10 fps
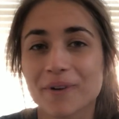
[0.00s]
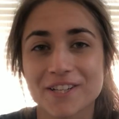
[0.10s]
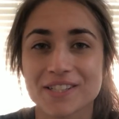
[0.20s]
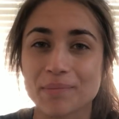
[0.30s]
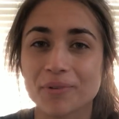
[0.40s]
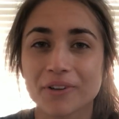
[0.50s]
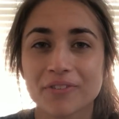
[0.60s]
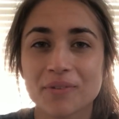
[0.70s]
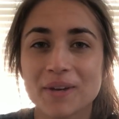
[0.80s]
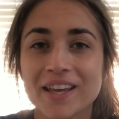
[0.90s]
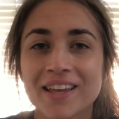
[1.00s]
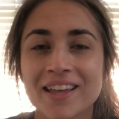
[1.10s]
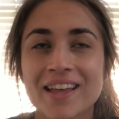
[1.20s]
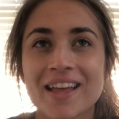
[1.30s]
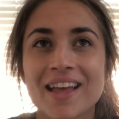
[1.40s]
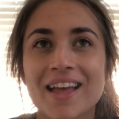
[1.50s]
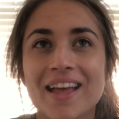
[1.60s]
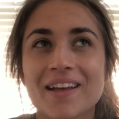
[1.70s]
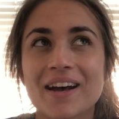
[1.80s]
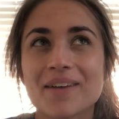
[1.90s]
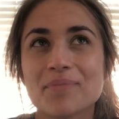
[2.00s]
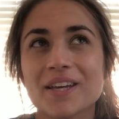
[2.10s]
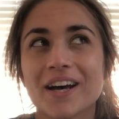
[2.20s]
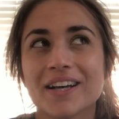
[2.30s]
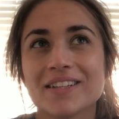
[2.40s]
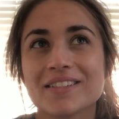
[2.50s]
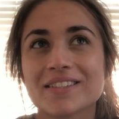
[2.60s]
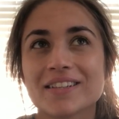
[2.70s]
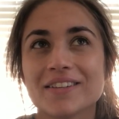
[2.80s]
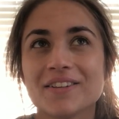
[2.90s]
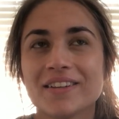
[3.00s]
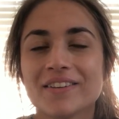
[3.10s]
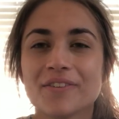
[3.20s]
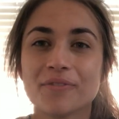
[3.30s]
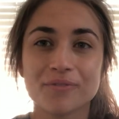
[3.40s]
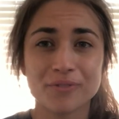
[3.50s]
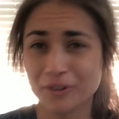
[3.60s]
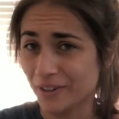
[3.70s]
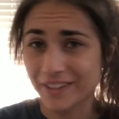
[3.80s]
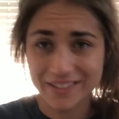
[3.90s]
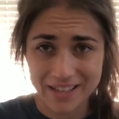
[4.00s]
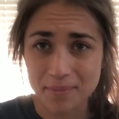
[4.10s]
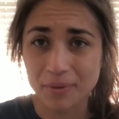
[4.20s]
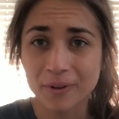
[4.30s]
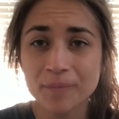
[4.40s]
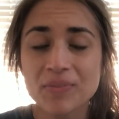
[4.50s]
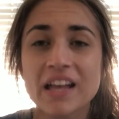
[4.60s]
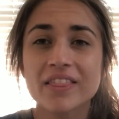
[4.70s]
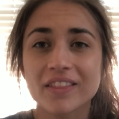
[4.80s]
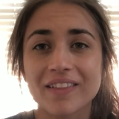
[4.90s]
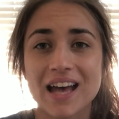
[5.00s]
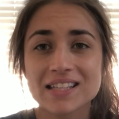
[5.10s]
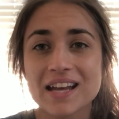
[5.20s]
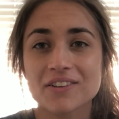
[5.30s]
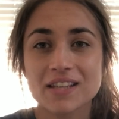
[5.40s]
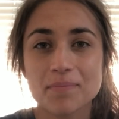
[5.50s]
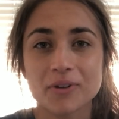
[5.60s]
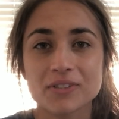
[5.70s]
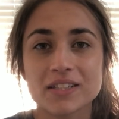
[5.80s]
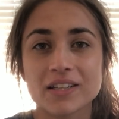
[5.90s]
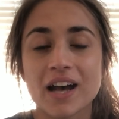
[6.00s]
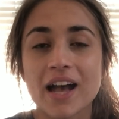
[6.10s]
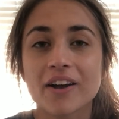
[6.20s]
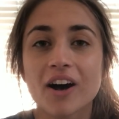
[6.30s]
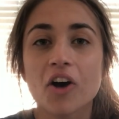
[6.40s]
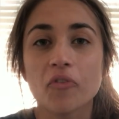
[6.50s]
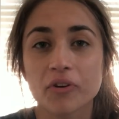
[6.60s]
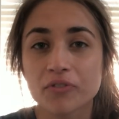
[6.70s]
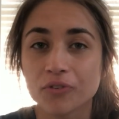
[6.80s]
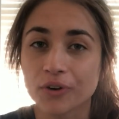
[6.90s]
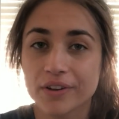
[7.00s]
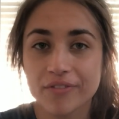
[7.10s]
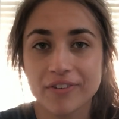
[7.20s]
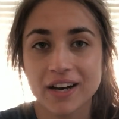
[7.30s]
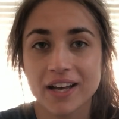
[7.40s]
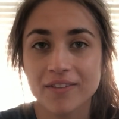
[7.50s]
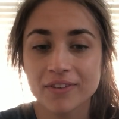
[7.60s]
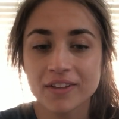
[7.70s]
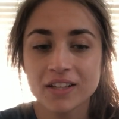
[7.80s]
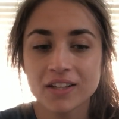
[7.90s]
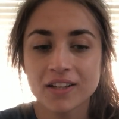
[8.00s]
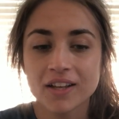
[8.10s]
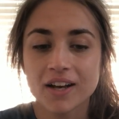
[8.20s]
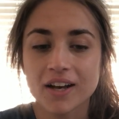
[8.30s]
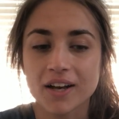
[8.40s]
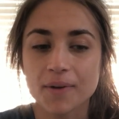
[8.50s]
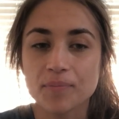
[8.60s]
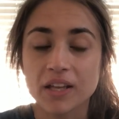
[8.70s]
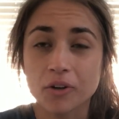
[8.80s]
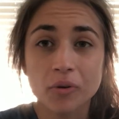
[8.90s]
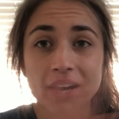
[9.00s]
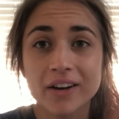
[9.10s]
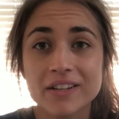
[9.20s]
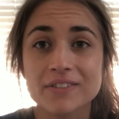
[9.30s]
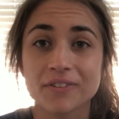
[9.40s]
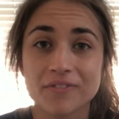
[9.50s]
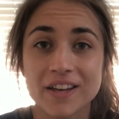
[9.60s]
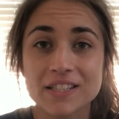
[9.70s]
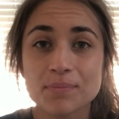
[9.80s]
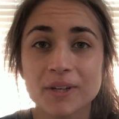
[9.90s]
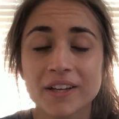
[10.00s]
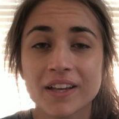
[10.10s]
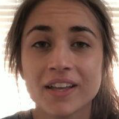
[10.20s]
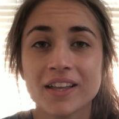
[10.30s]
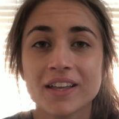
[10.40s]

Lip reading: much simpler for me because, for example, the last house I posted, I got over 45 inquiries on Facebook